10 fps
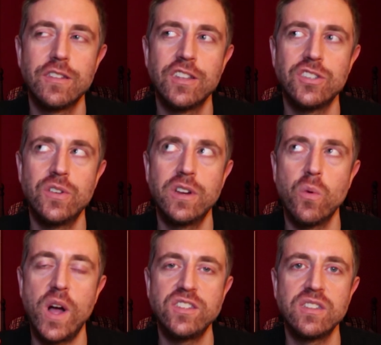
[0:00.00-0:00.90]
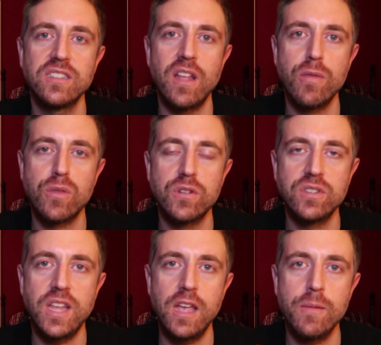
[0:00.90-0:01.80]
considering you're watching this on
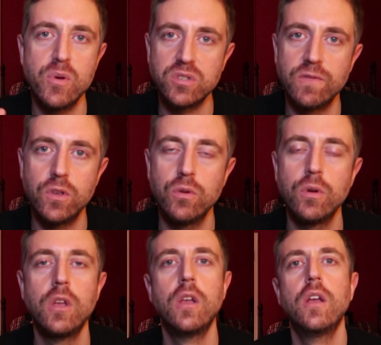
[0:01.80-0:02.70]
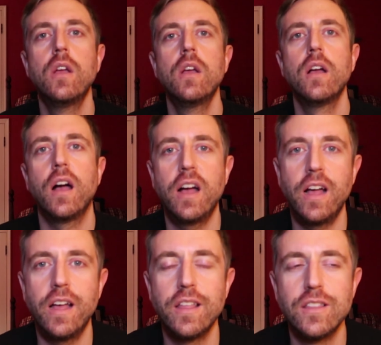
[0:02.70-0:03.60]
Thursday, most of you.
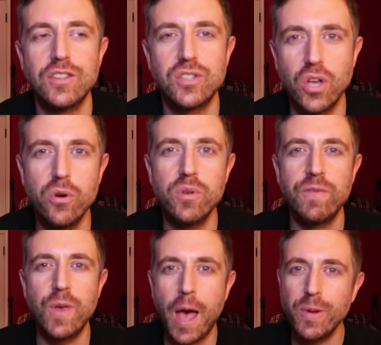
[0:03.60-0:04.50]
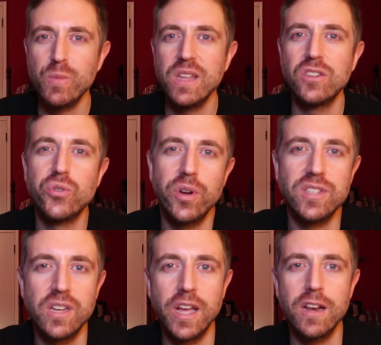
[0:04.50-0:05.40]
So if you happen to be in Detroit
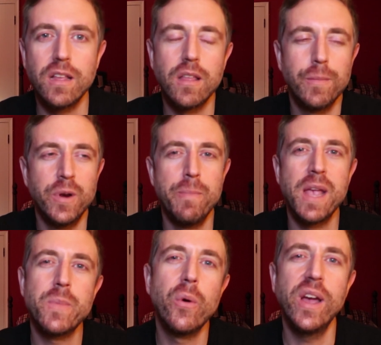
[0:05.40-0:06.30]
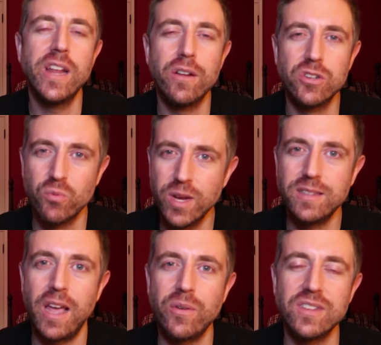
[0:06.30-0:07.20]
tonight, I'm going to make my way down to
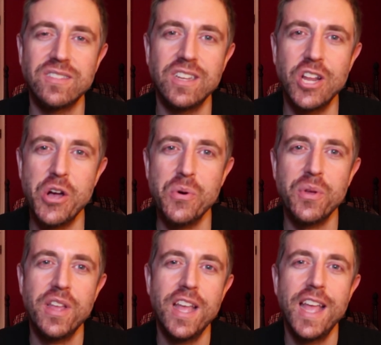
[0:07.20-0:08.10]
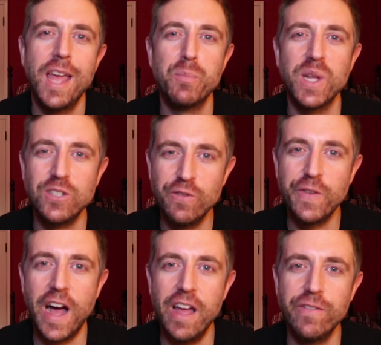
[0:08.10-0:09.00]
Greektown Casino and play
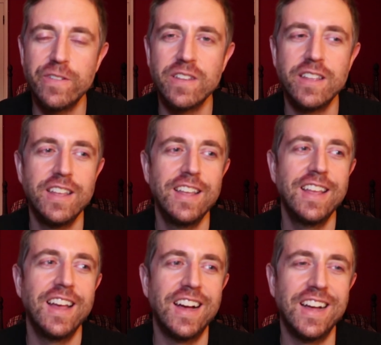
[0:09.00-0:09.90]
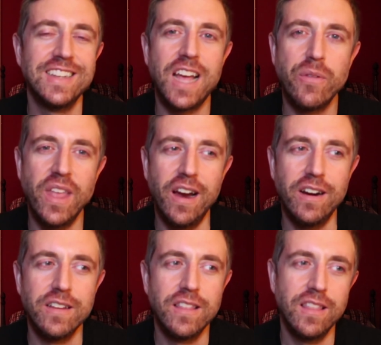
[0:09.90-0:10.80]
2-5 down
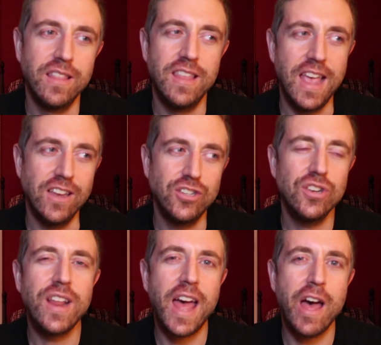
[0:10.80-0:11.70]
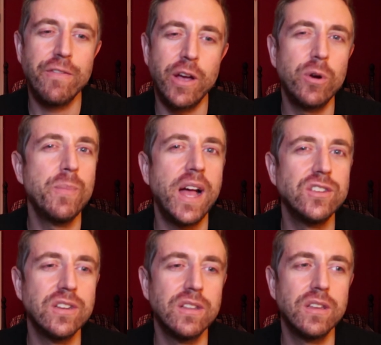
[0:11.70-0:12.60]
there. They should have, I would
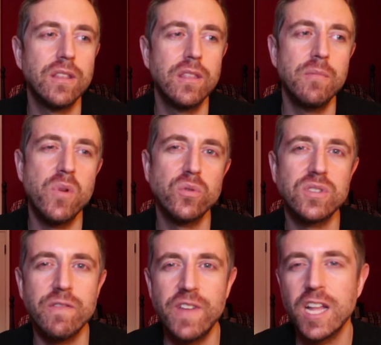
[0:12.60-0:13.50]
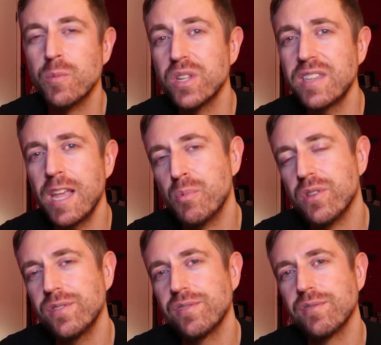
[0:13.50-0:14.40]
imagine, the most available
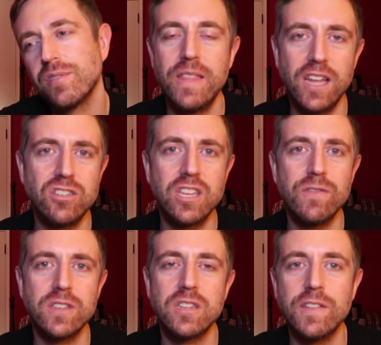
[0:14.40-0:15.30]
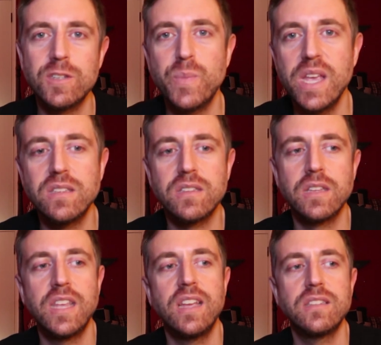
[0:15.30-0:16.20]
tables. That should give us enough space
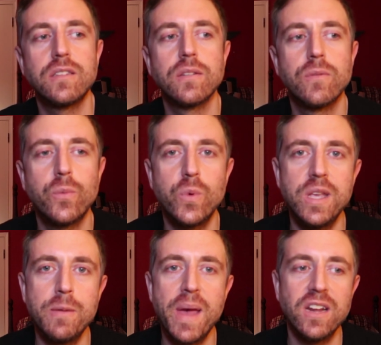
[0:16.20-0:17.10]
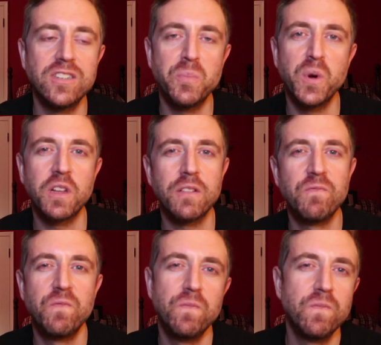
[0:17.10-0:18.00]
in case we manage to put
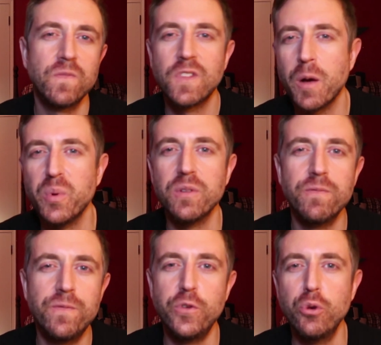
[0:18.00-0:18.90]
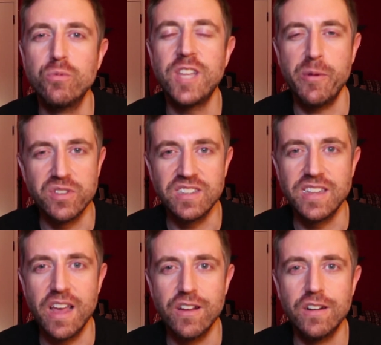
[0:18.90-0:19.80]
a few tables
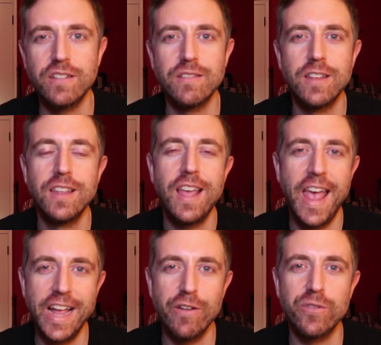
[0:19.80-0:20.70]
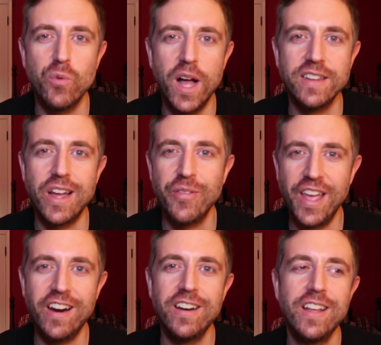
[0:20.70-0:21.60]
together, hang out for a while down
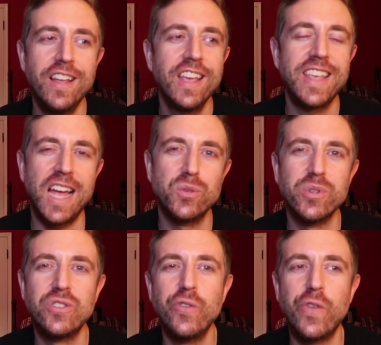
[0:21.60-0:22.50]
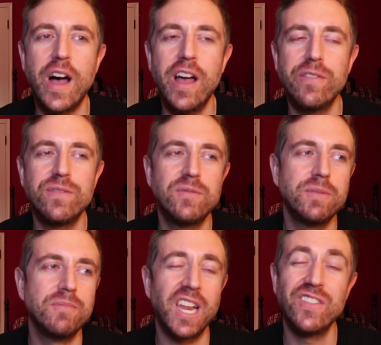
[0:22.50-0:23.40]
there. Casual 2-5,
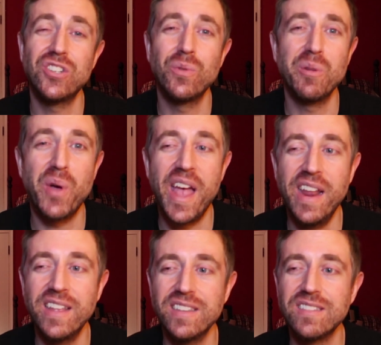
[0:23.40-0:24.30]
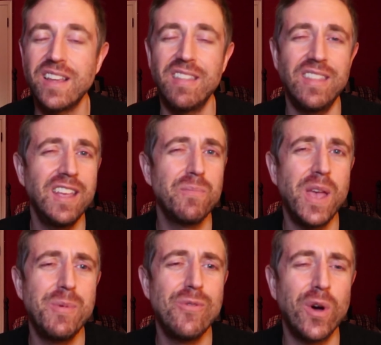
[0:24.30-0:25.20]
not even sure what the buy-in is. I think
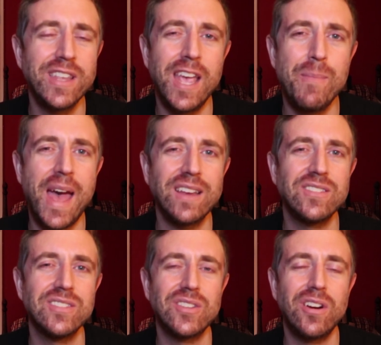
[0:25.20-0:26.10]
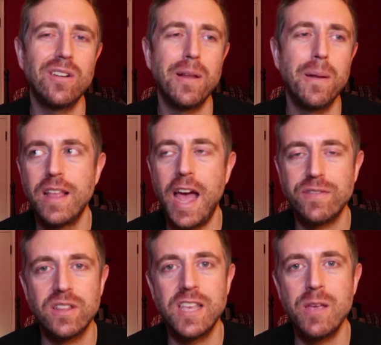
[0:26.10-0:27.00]
maybe 1K max to start.
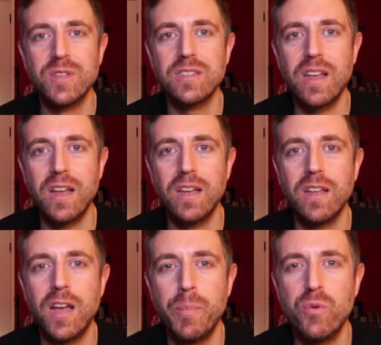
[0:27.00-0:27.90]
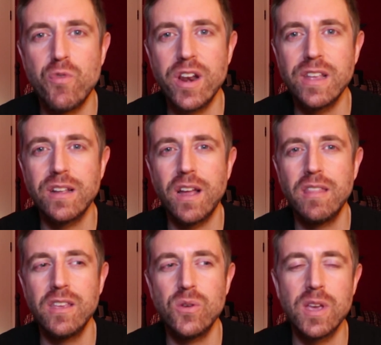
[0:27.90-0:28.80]
After the game is up and running, I
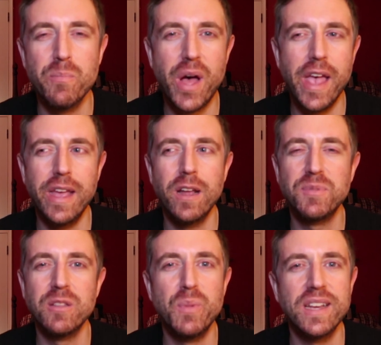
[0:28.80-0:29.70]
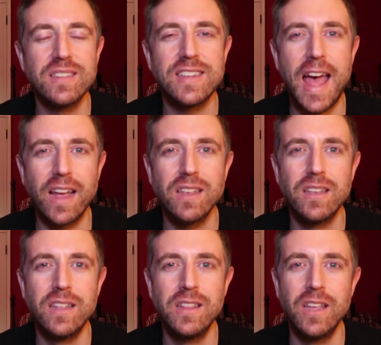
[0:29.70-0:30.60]
think you can buy in up to the biggest stack
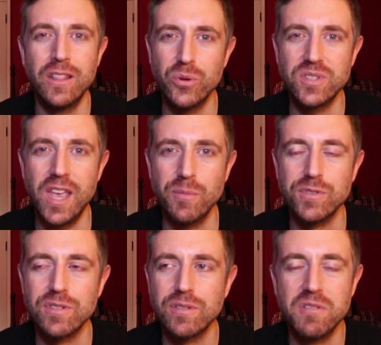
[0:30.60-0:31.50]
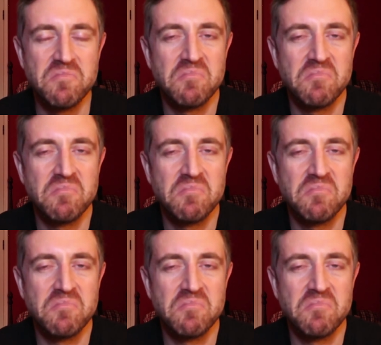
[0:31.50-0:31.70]
in those games.